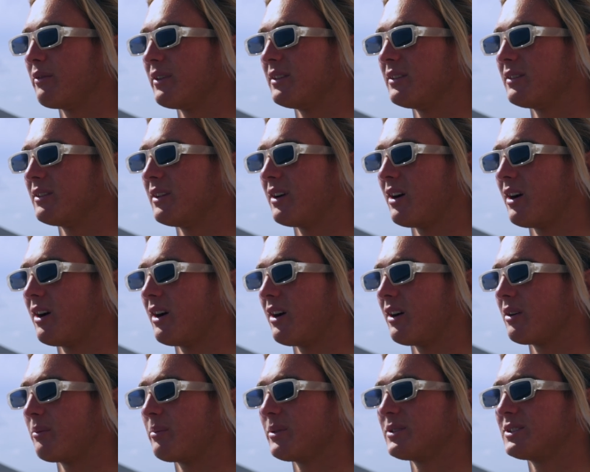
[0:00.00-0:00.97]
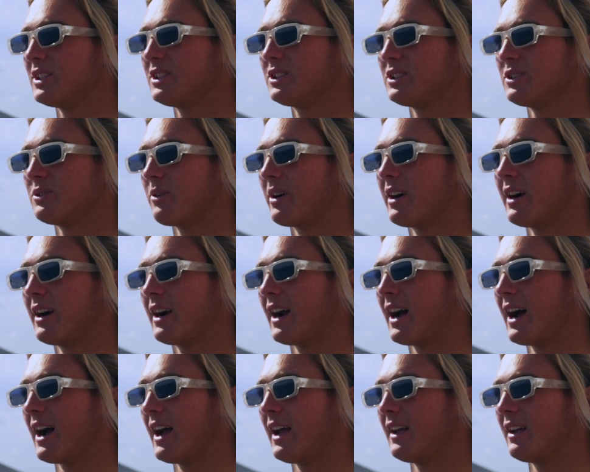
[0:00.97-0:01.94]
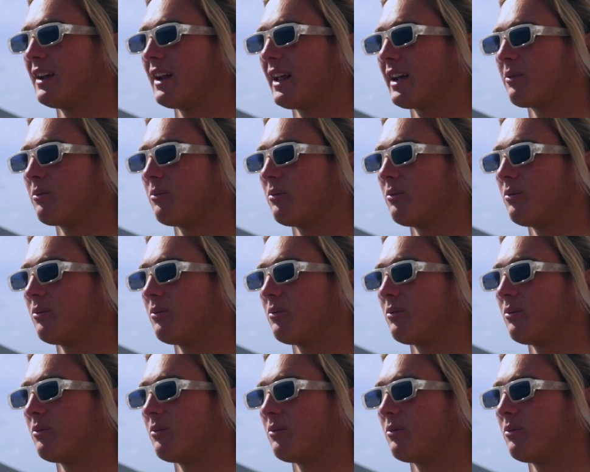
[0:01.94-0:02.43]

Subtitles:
on a position where I